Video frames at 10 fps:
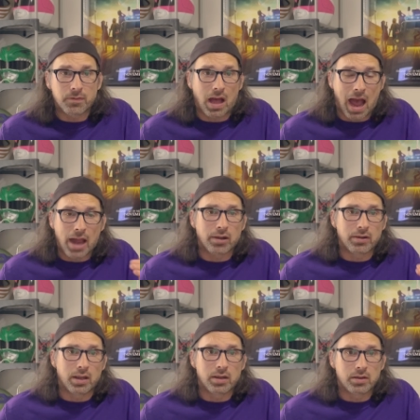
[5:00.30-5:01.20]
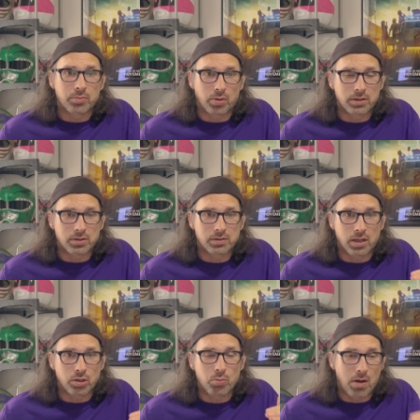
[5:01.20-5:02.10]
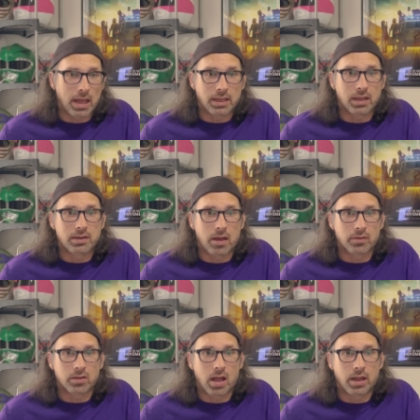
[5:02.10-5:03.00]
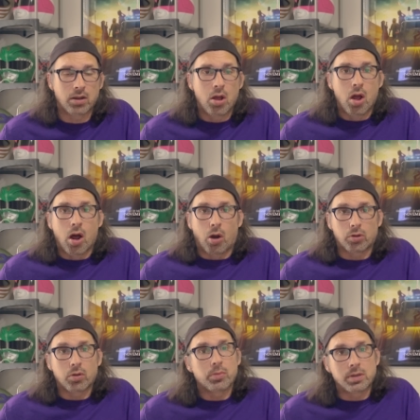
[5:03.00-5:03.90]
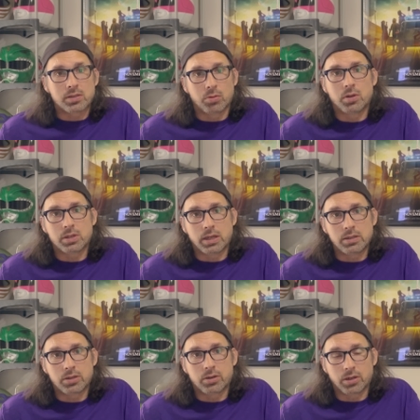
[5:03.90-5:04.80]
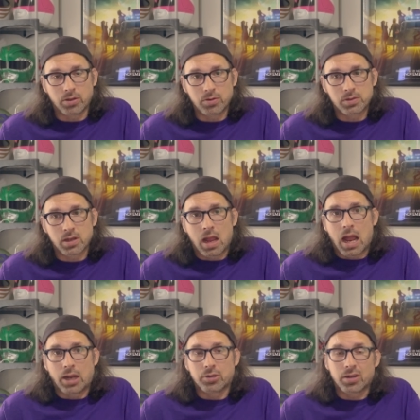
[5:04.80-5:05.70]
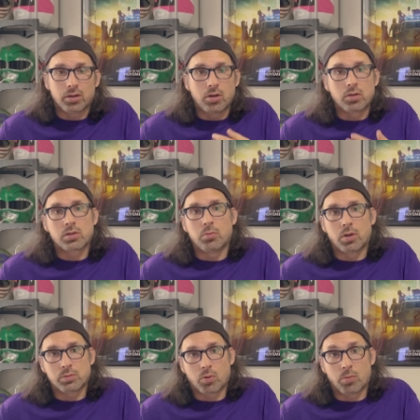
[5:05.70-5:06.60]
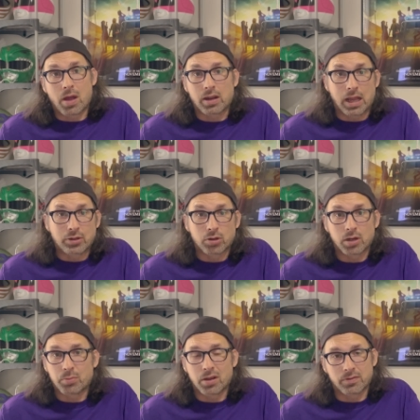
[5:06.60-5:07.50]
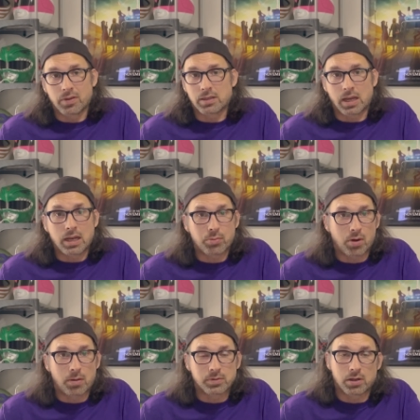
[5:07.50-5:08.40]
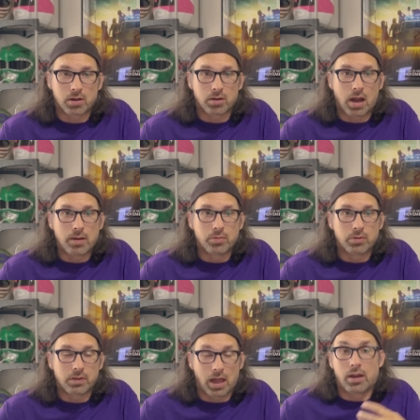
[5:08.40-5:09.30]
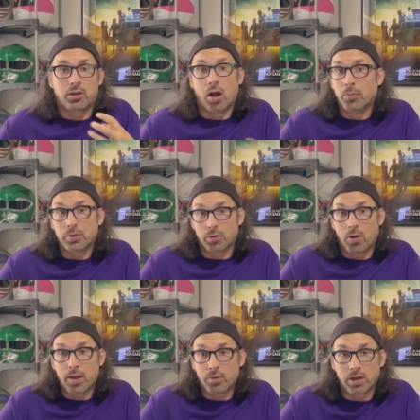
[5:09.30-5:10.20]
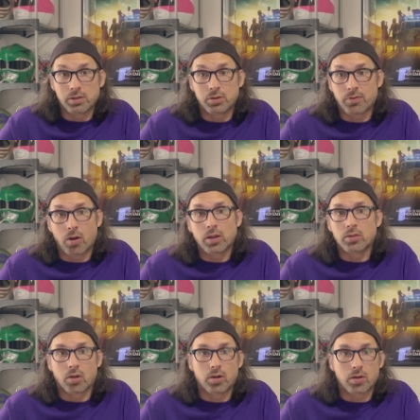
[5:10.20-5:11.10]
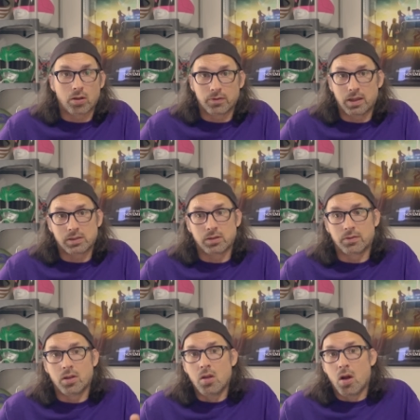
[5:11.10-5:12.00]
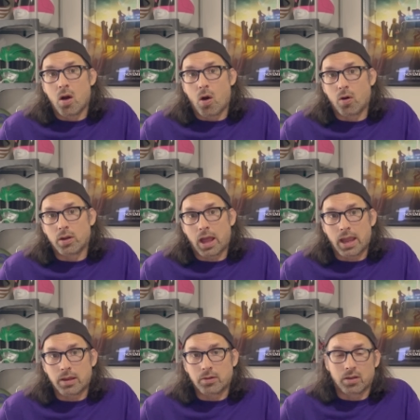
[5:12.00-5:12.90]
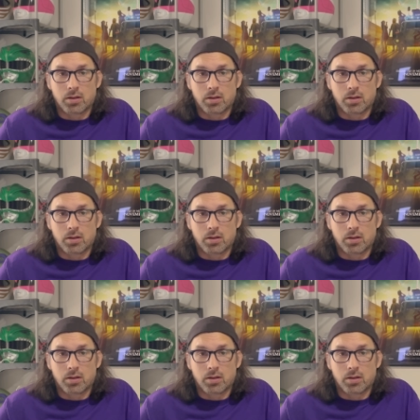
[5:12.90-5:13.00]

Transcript: the higher end printers that you might get down the line are going to be so much easier to use, and you're going to know so much more about it, and you're going to be able to fix any problems that are that come your way because you've already learned all of that stuff on a,